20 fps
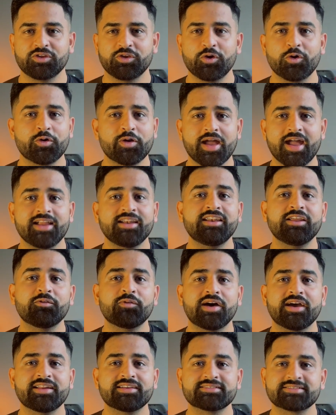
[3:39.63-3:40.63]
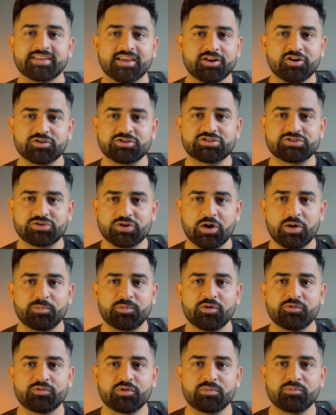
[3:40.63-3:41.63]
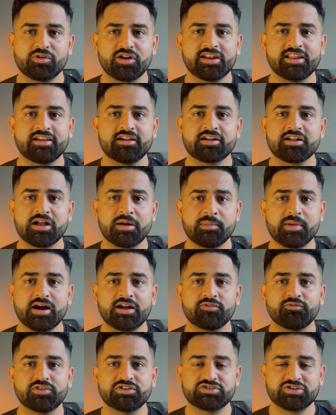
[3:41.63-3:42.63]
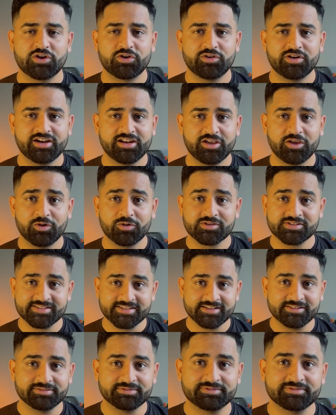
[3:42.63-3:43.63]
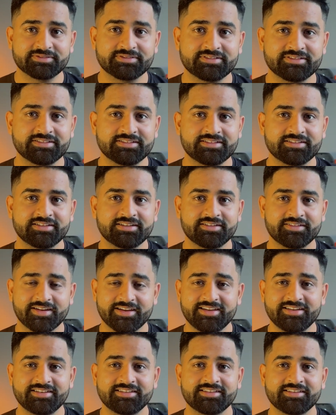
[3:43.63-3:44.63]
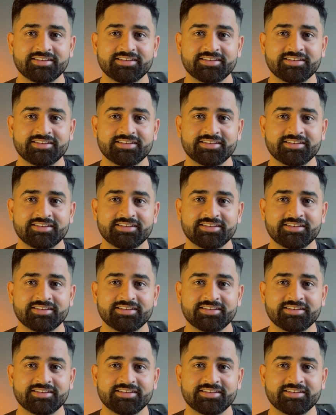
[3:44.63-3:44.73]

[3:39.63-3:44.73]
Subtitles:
your antivirus cannot stop you from running a command which you are running yourself, right?